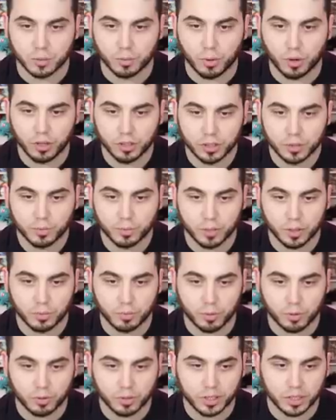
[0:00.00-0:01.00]
Paul is pretty
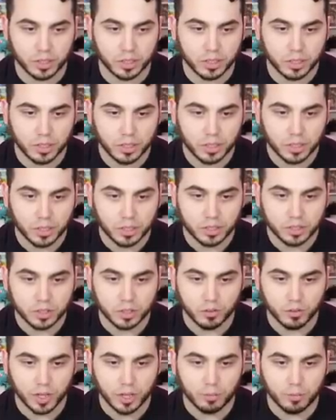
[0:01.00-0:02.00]
bulky. Let's
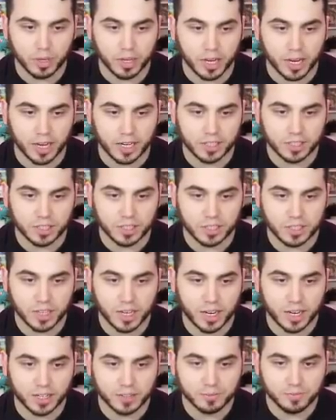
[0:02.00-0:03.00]
go for that big acid
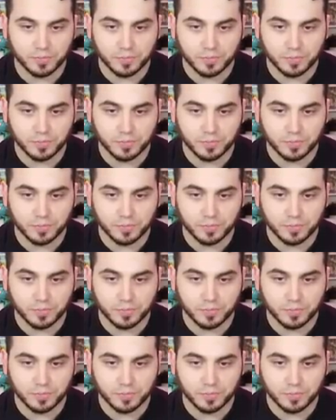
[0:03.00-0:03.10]
attack.